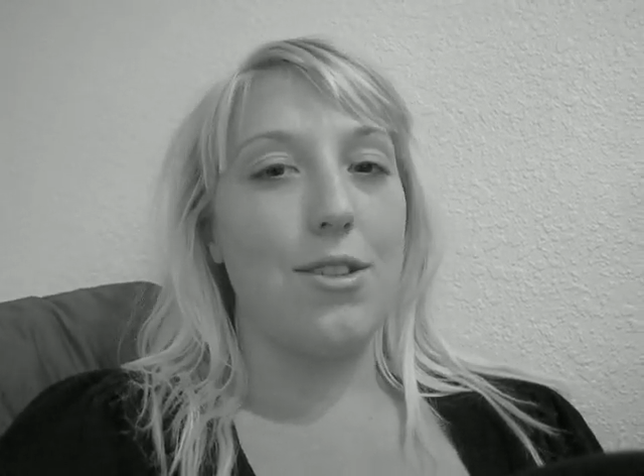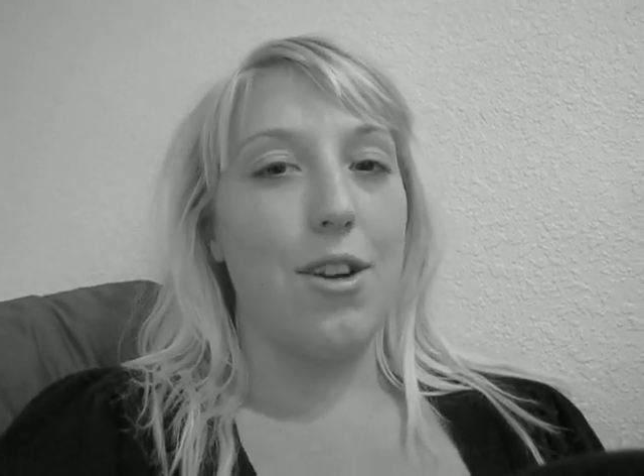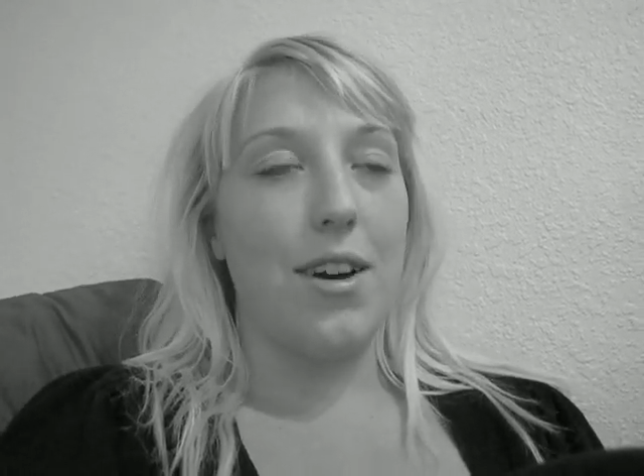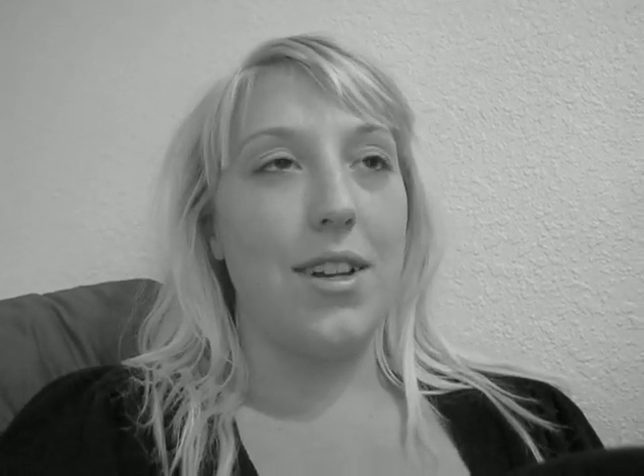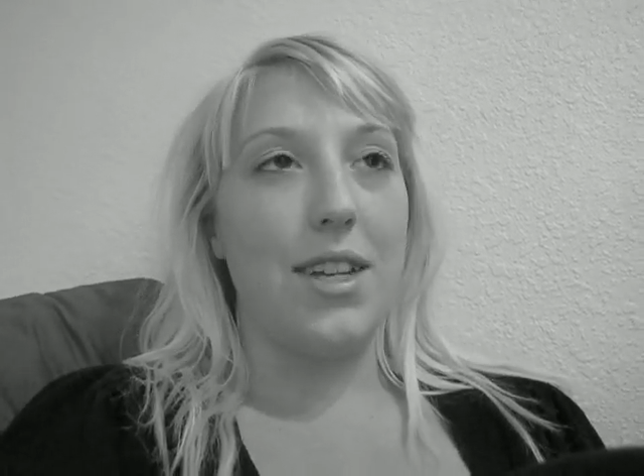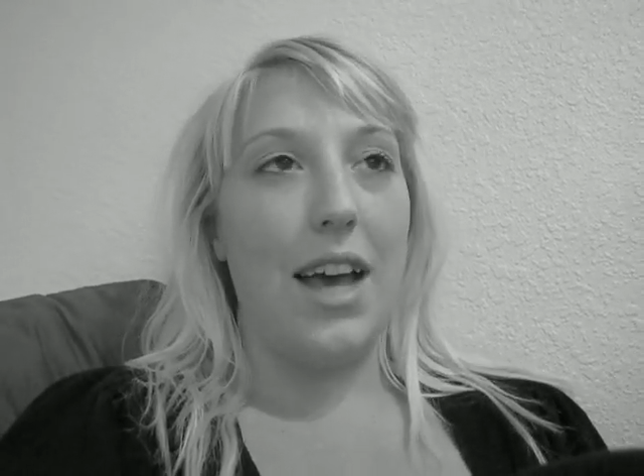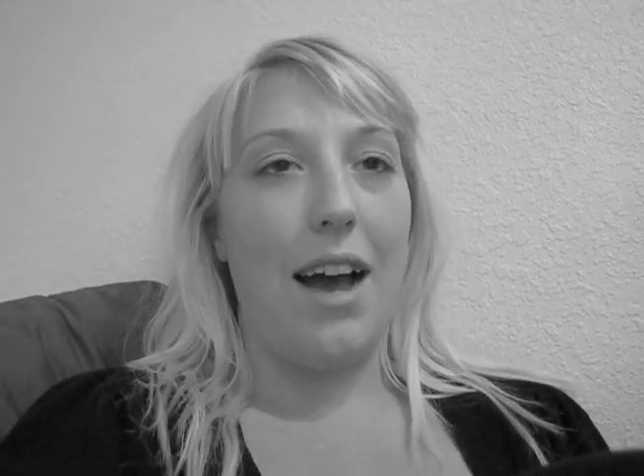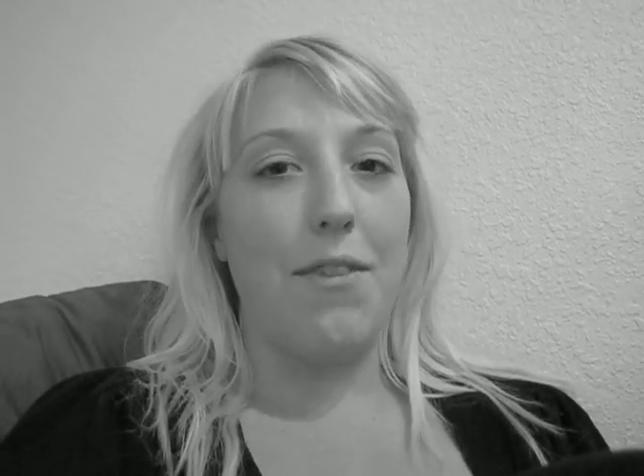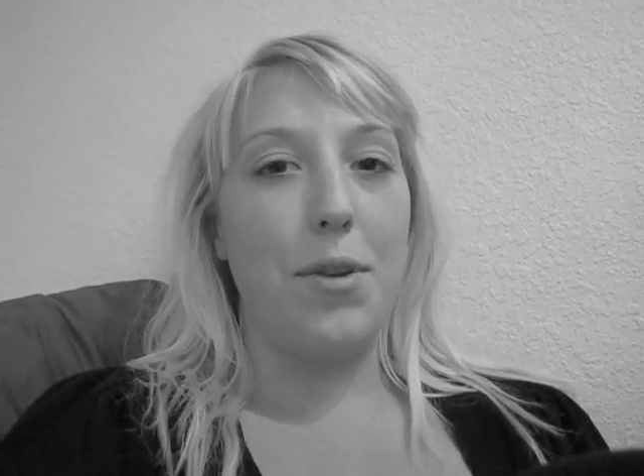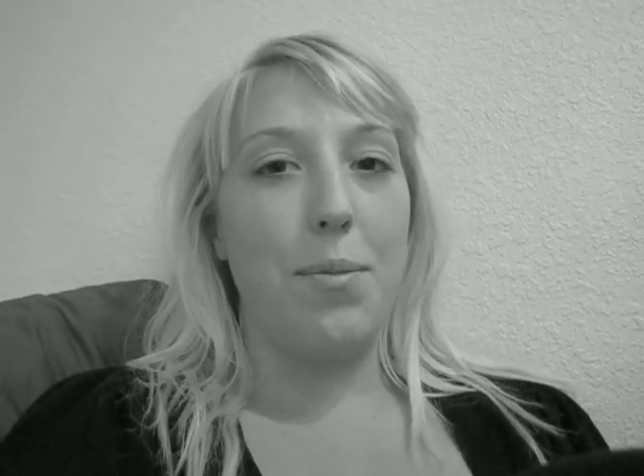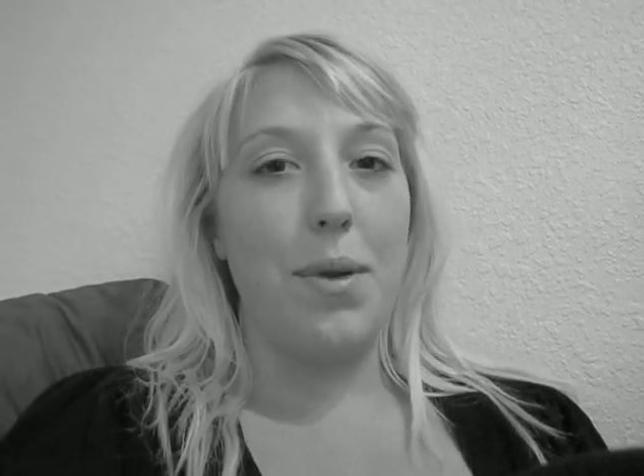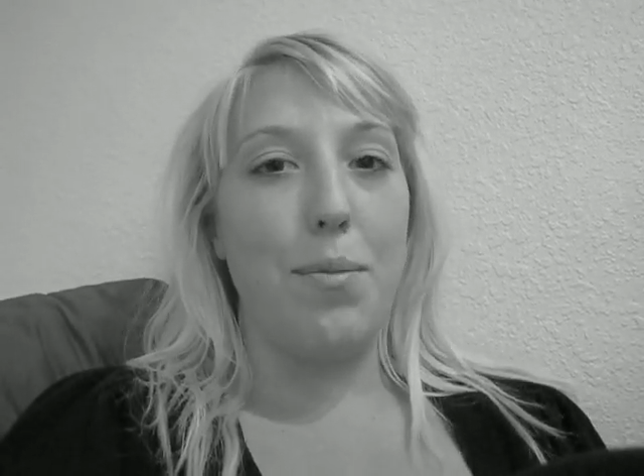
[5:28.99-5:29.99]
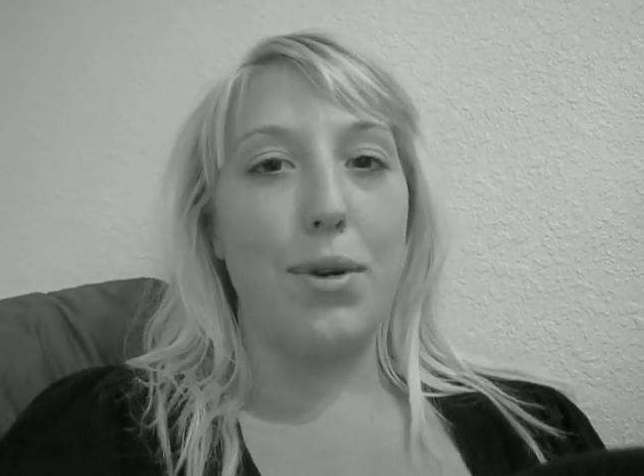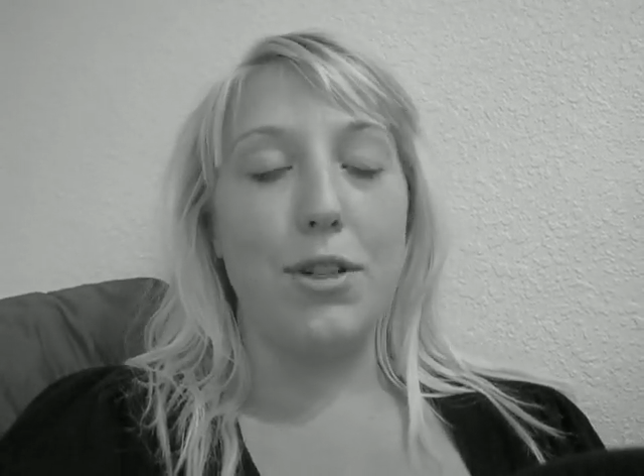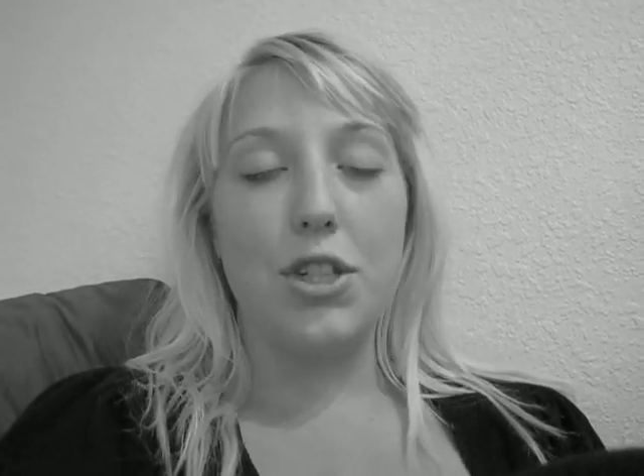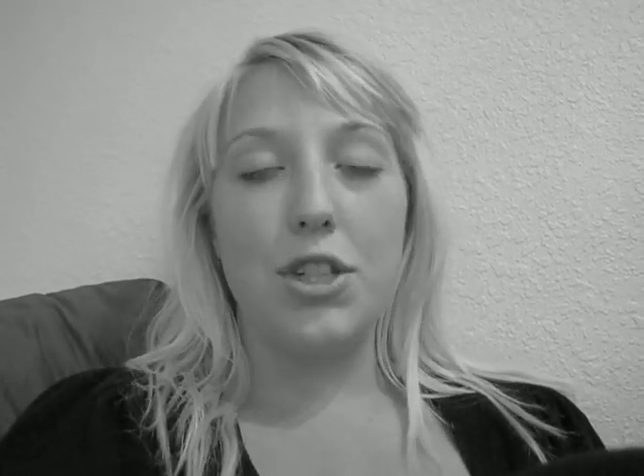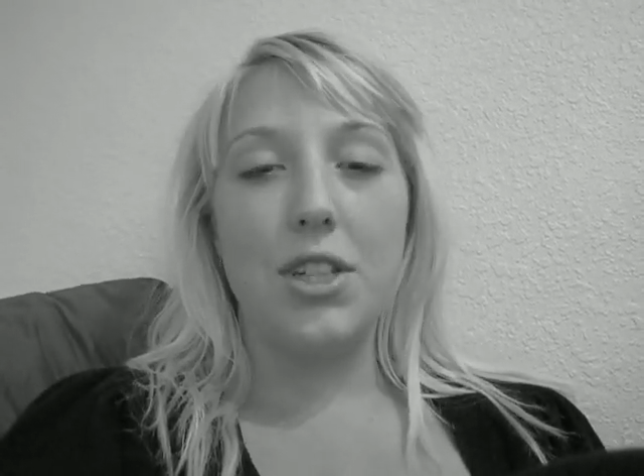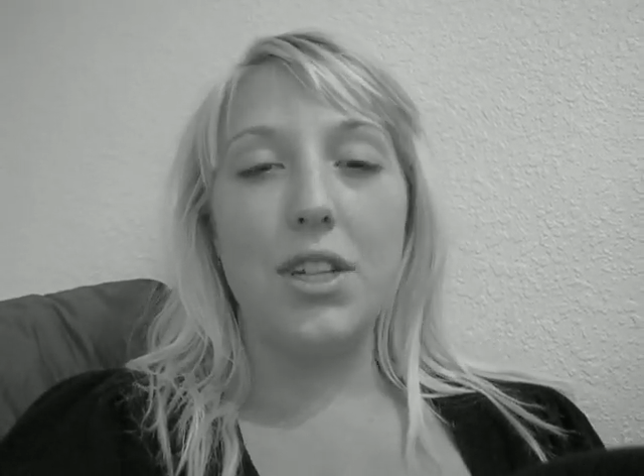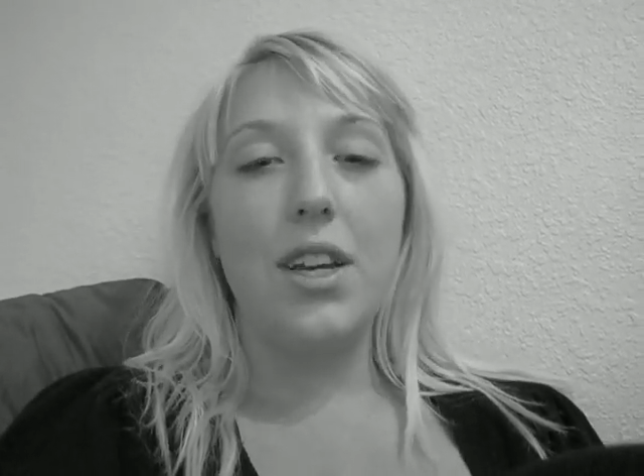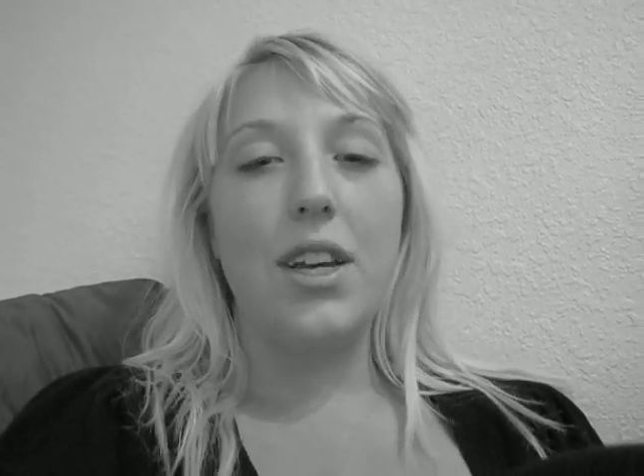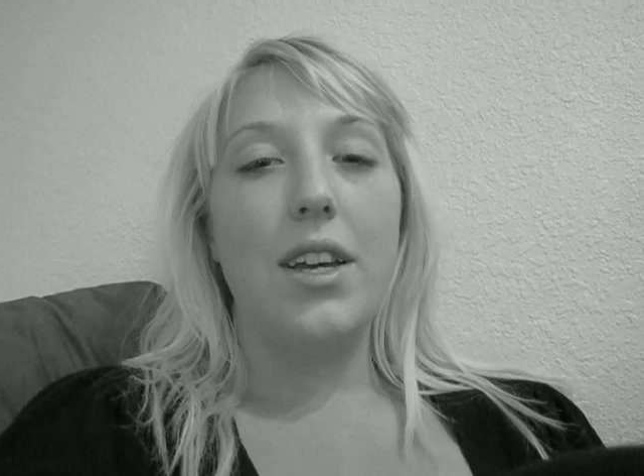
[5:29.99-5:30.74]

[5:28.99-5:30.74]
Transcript: started to have to be pushed